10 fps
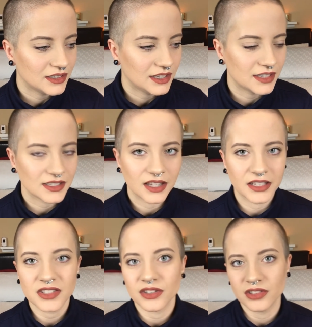He doesn't
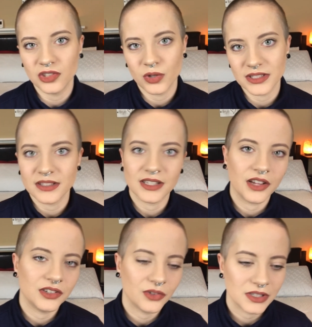like certain noises,
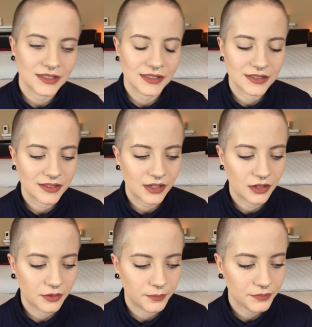loud noises,
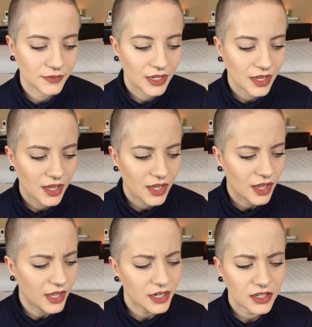
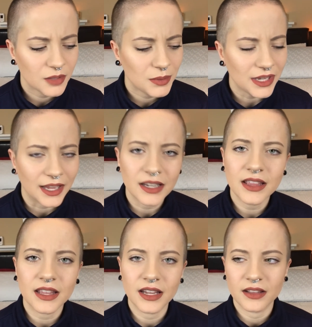and it could be
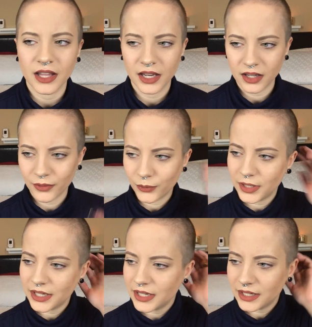anything. Like
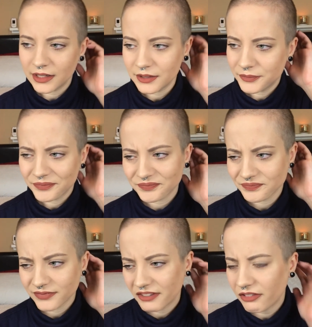
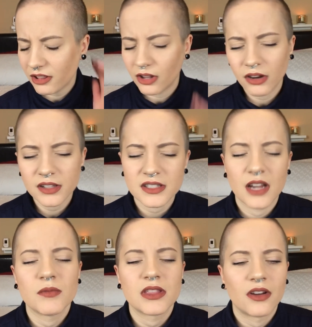for the longest
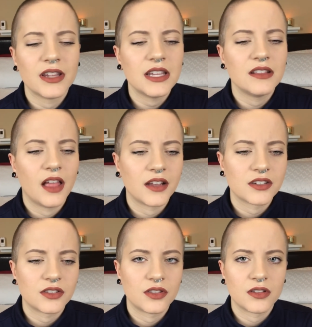time, we thought he
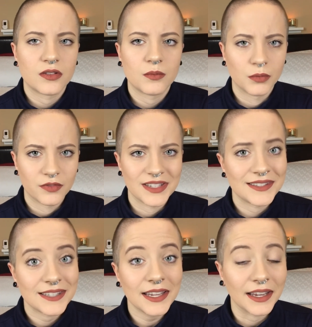liked the movie
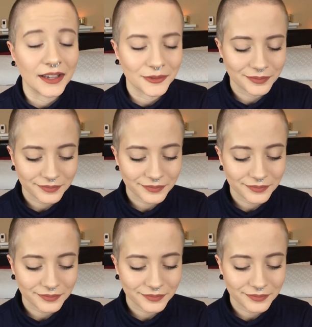Sing.